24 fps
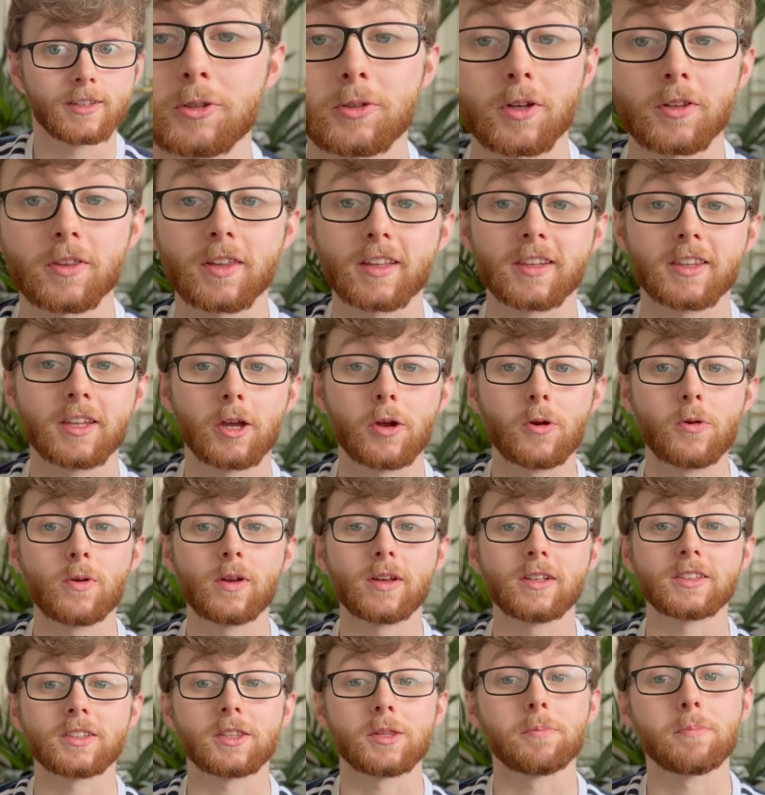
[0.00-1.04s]
So I think now
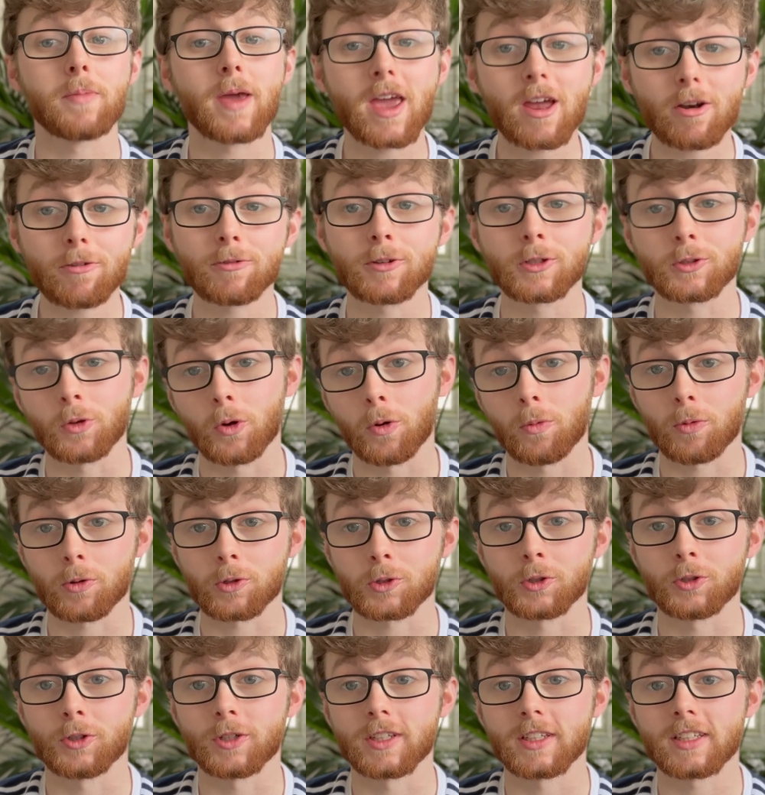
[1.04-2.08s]
is the perfect
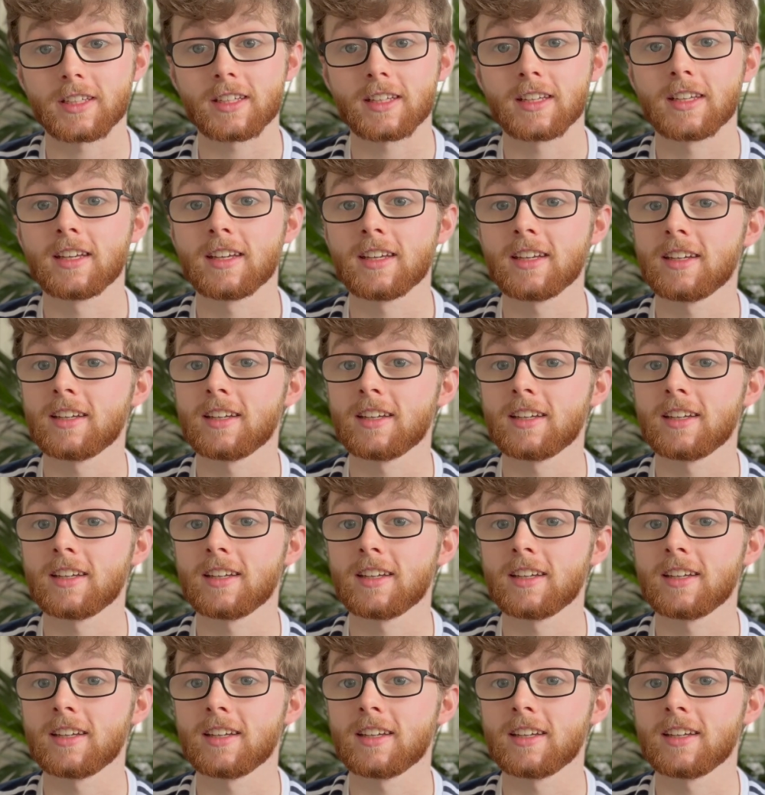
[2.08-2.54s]
opportunity